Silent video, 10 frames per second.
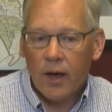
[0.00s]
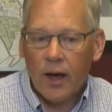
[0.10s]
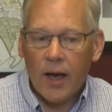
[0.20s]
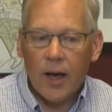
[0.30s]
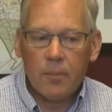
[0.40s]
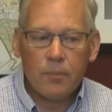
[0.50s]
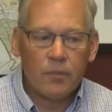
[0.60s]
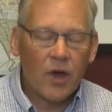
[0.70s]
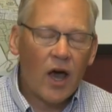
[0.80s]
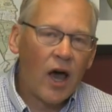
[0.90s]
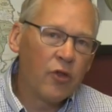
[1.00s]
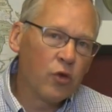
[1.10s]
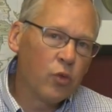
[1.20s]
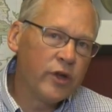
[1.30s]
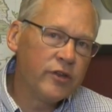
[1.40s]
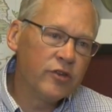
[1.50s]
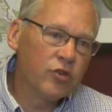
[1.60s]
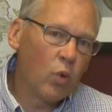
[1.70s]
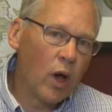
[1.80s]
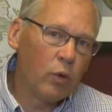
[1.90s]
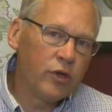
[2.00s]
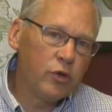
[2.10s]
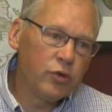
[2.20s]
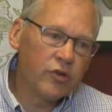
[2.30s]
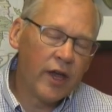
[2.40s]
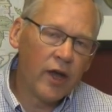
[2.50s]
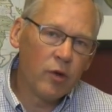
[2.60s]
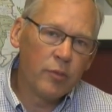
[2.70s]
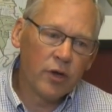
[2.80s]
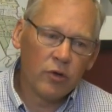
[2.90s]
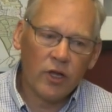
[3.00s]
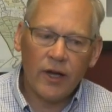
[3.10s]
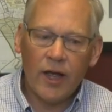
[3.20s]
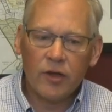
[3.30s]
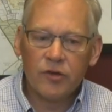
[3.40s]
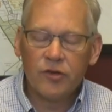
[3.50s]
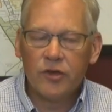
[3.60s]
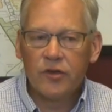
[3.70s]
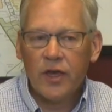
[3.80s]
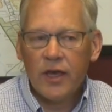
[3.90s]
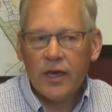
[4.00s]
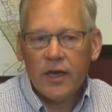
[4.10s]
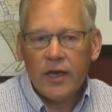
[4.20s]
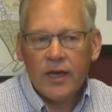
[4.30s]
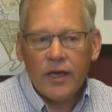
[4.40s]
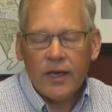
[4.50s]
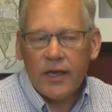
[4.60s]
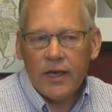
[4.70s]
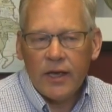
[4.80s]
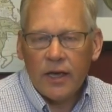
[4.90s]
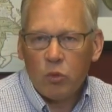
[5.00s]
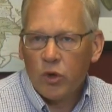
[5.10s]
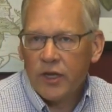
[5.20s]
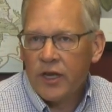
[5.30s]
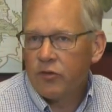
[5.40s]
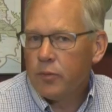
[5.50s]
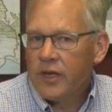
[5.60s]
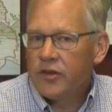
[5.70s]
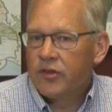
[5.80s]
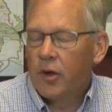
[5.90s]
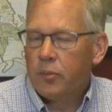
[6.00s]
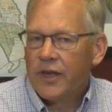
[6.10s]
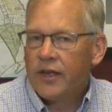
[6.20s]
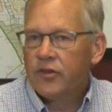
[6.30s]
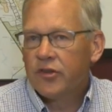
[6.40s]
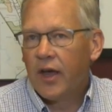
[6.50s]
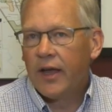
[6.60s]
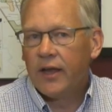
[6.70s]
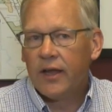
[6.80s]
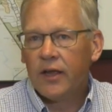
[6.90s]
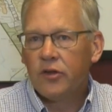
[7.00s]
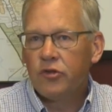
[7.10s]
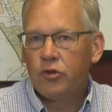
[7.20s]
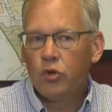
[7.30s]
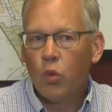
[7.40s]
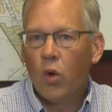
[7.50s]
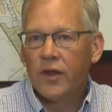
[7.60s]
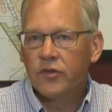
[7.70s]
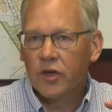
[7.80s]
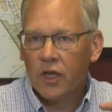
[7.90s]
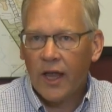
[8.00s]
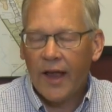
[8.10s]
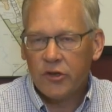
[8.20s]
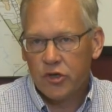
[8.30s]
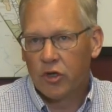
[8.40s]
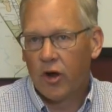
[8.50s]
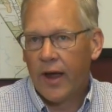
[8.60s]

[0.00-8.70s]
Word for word: Um, other reasons why we'll use a hair mineral analysis it would give me some insight into one's glandular